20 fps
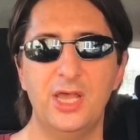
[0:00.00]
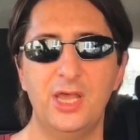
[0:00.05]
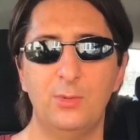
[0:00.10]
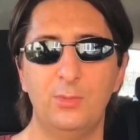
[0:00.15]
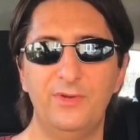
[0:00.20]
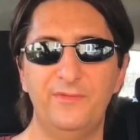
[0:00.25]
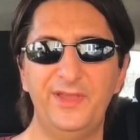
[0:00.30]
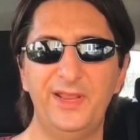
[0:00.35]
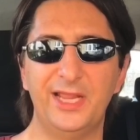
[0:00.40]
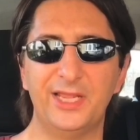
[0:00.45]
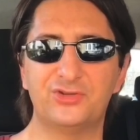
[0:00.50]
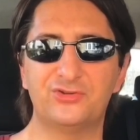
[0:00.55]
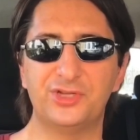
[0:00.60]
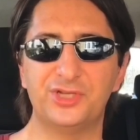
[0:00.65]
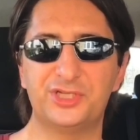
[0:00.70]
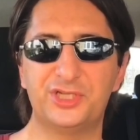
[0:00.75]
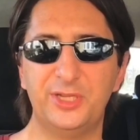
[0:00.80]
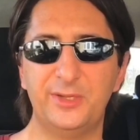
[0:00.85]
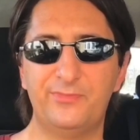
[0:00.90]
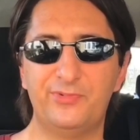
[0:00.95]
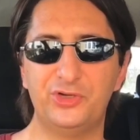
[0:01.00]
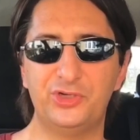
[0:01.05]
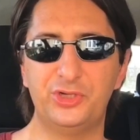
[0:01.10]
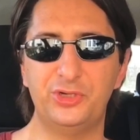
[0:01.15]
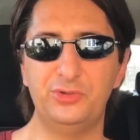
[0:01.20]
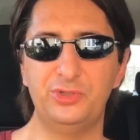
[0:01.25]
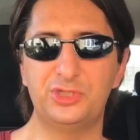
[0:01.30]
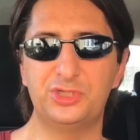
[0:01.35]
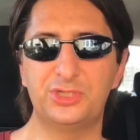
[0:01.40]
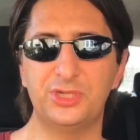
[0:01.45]
with electricity
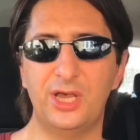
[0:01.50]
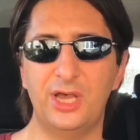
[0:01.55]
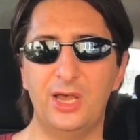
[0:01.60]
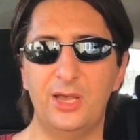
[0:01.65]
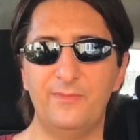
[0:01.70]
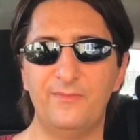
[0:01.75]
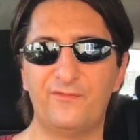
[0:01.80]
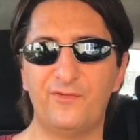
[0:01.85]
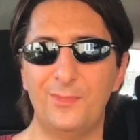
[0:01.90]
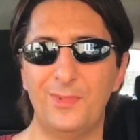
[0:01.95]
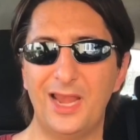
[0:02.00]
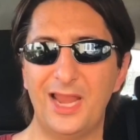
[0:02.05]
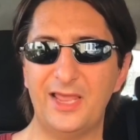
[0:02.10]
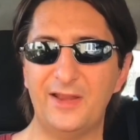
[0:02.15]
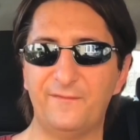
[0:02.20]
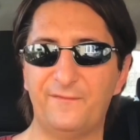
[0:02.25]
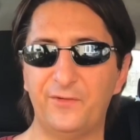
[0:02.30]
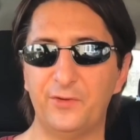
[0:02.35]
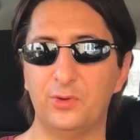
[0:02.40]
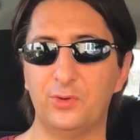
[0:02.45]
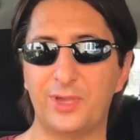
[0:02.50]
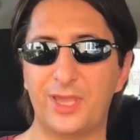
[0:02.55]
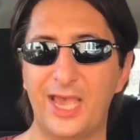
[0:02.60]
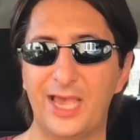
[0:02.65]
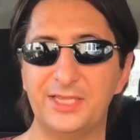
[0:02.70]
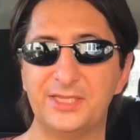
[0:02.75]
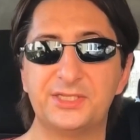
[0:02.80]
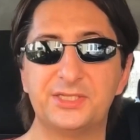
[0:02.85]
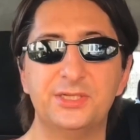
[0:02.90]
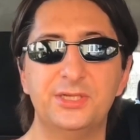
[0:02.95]
produced um, from landfill
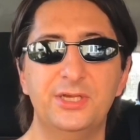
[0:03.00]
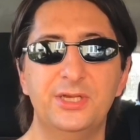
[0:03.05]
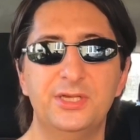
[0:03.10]
gas